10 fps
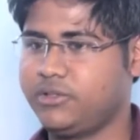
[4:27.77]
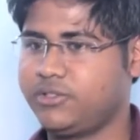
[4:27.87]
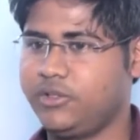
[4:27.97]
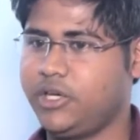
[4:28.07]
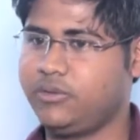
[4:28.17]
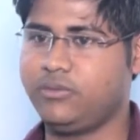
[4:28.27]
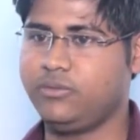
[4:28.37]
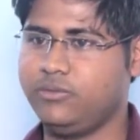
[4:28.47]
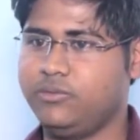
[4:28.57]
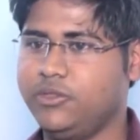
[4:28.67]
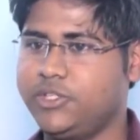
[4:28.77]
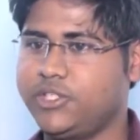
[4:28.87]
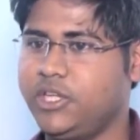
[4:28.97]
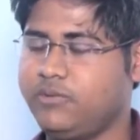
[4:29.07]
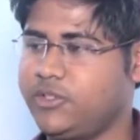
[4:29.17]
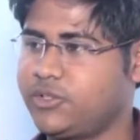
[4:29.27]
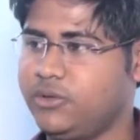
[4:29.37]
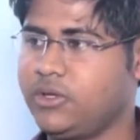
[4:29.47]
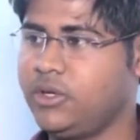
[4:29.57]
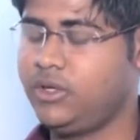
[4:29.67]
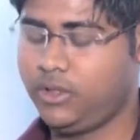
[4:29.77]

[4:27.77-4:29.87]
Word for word: So here we easily have this score.